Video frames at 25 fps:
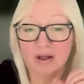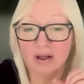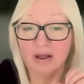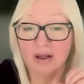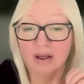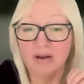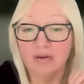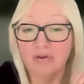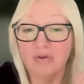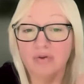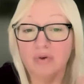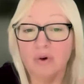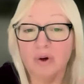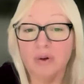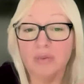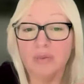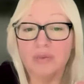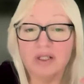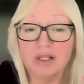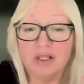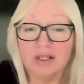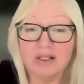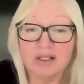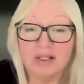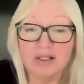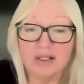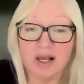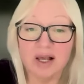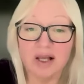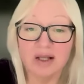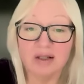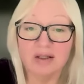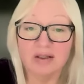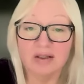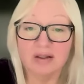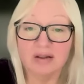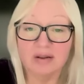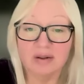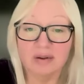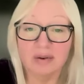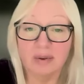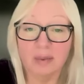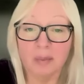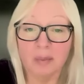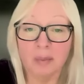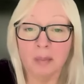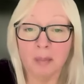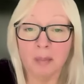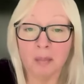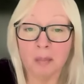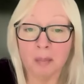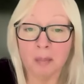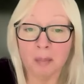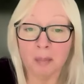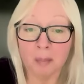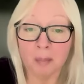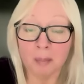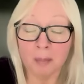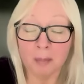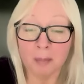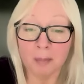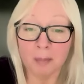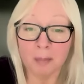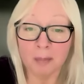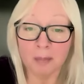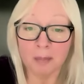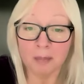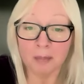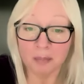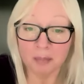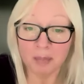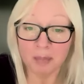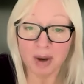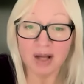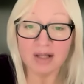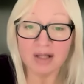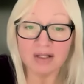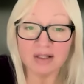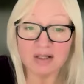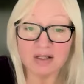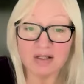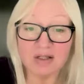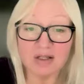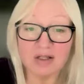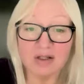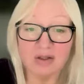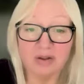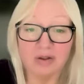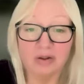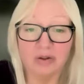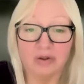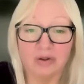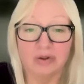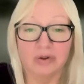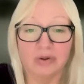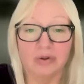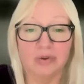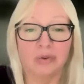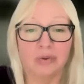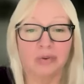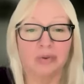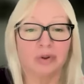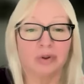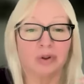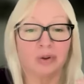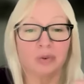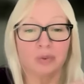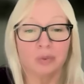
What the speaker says: Informed consent must include